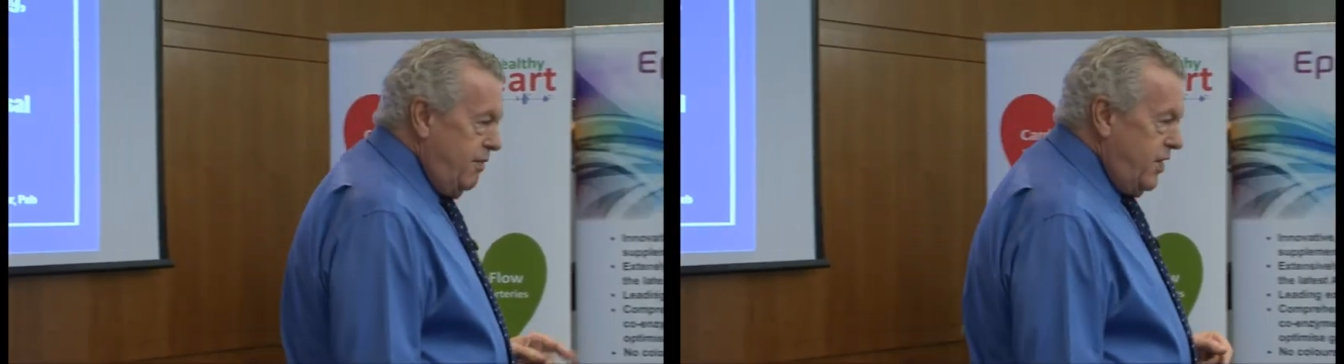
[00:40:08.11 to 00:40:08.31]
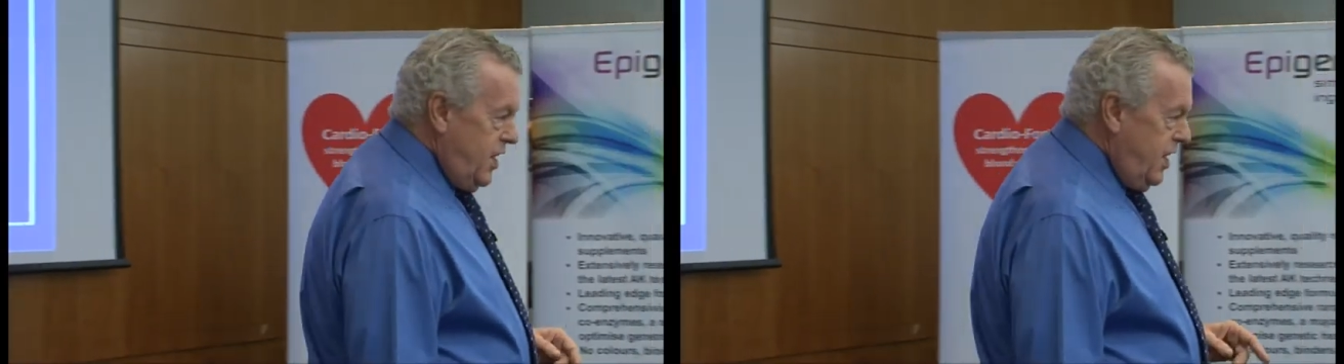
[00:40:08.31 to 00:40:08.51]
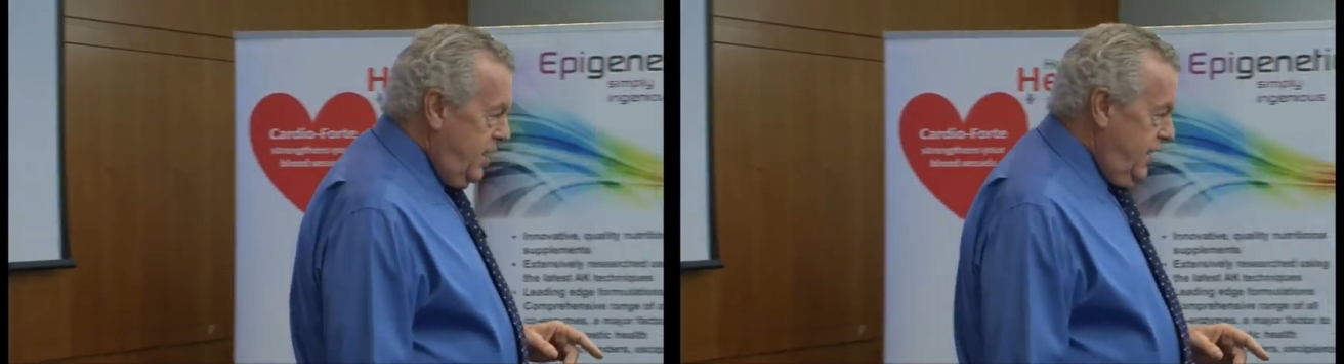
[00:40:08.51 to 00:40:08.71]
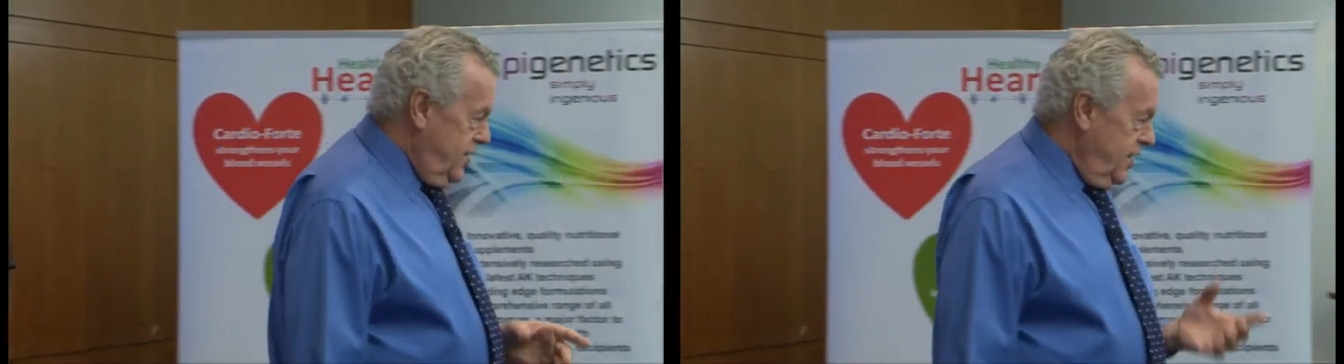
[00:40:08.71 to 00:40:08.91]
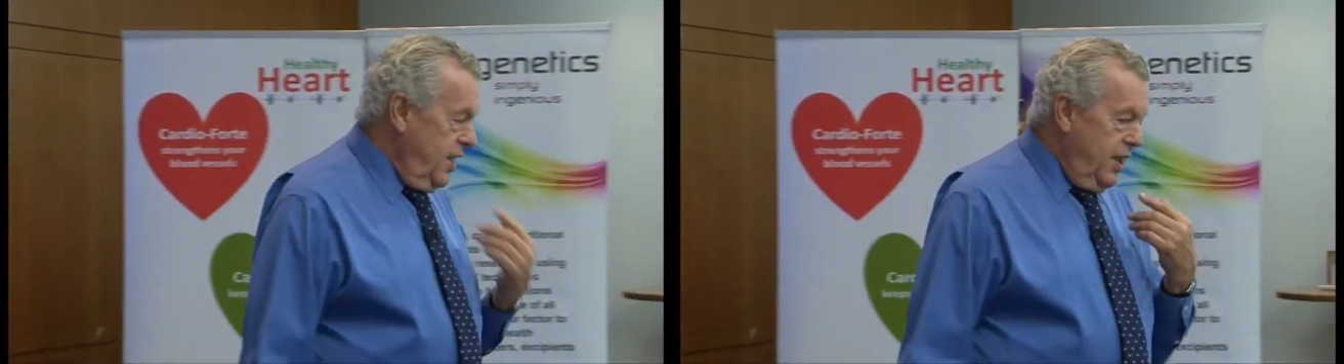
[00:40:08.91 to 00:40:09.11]
for
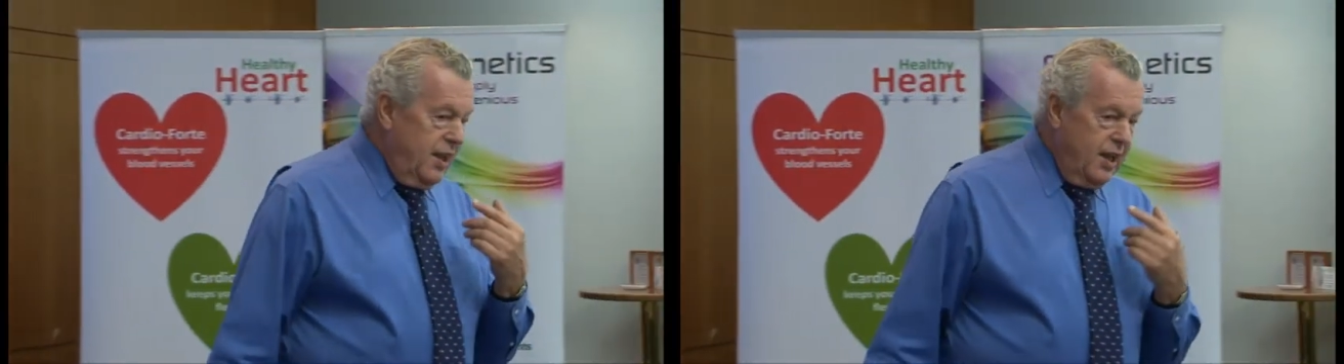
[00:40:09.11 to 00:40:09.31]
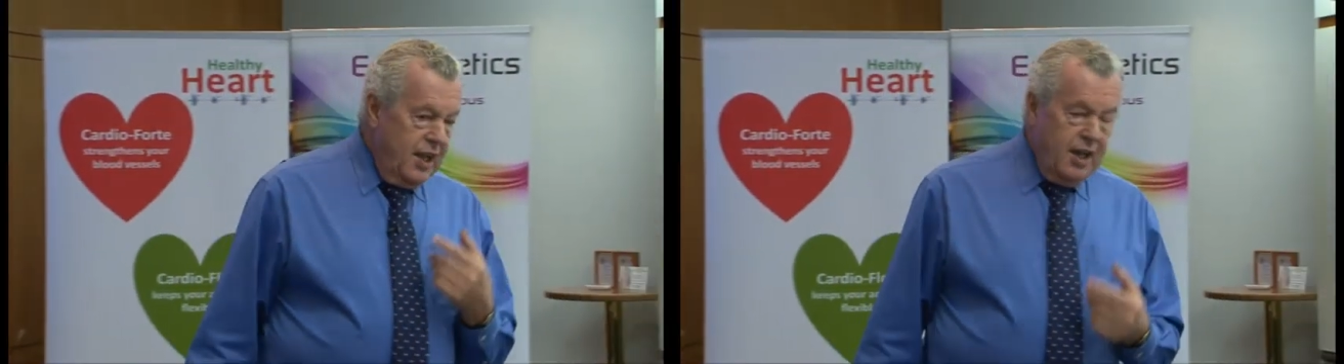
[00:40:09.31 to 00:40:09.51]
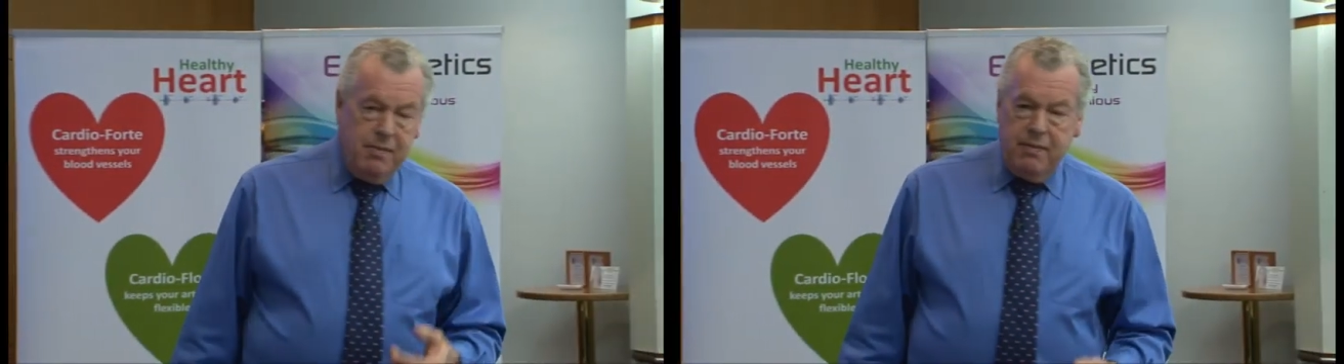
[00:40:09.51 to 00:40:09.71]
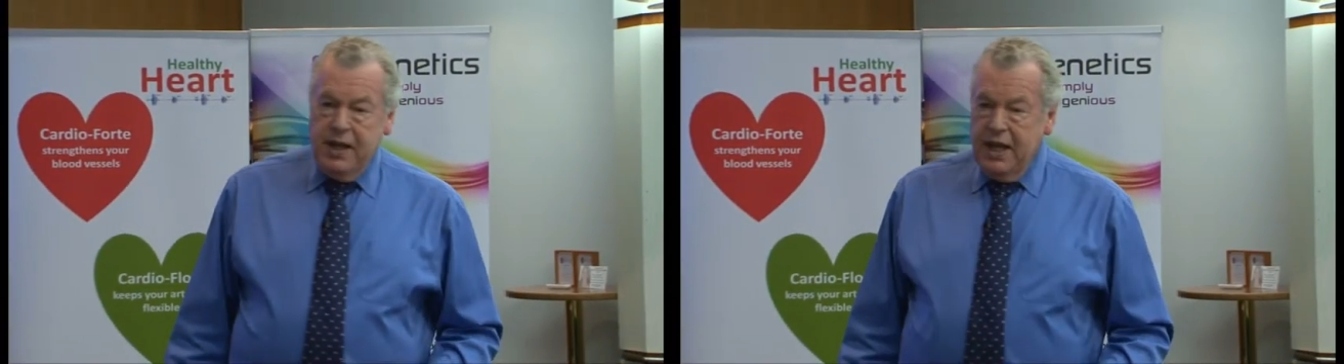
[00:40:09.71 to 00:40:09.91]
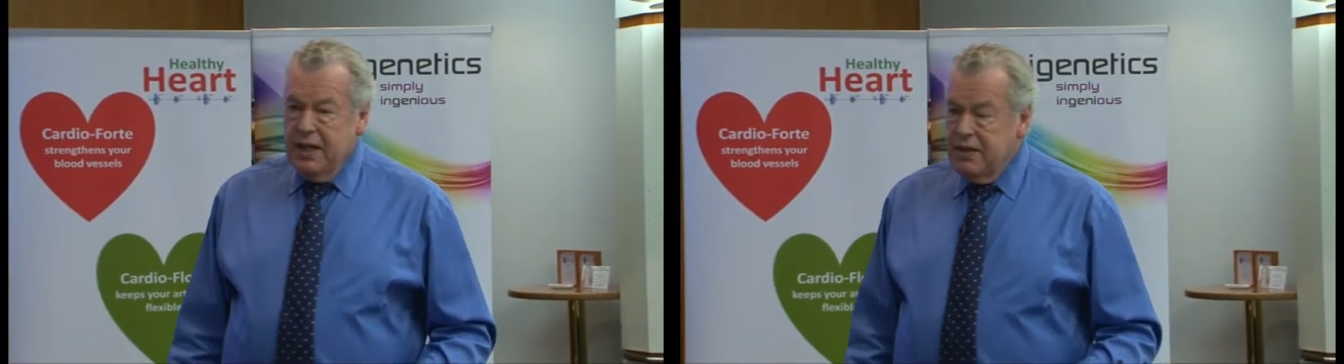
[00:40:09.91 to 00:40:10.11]
years.
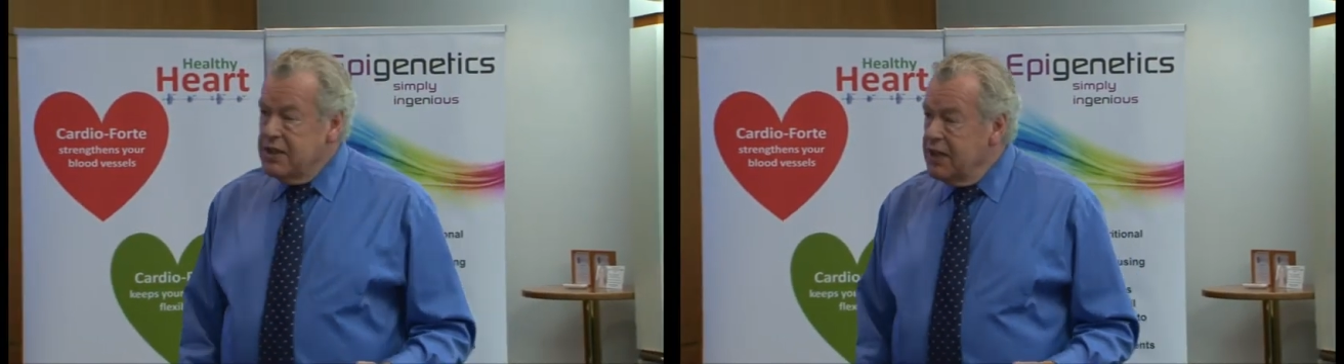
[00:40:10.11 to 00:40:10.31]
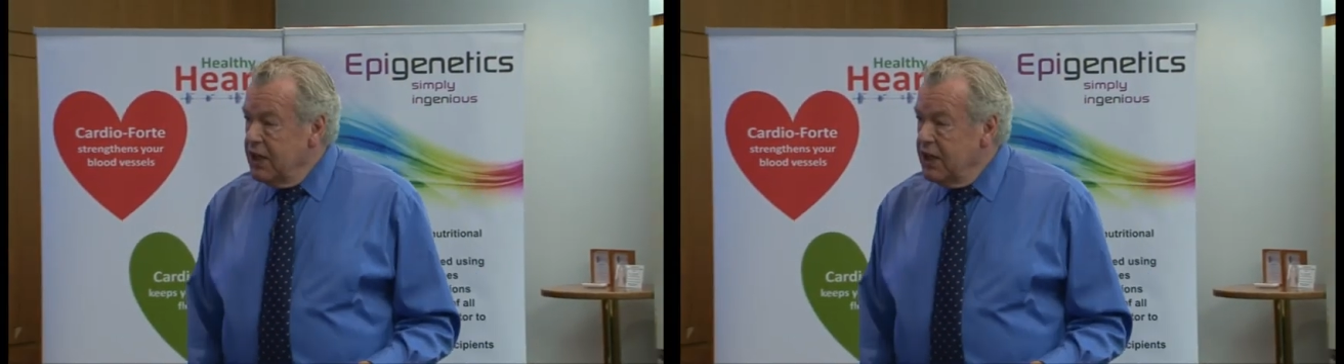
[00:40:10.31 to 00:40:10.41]
And,